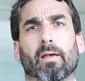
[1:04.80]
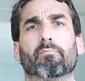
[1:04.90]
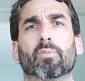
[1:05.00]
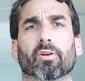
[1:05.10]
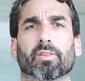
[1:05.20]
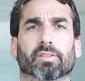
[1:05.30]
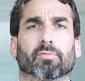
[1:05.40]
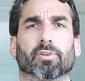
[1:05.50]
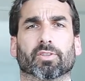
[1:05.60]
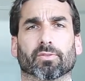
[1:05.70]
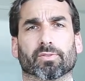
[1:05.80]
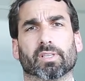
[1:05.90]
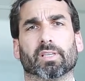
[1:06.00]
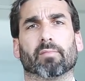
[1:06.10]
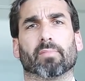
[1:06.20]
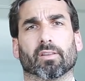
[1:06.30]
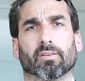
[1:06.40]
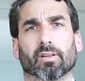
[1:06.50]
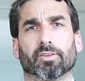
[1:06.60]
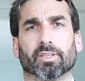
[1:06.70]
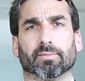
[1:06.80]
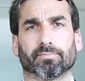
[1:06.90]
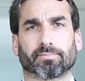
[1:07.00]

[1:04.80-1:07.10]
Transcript: mirror this original CDM methodology.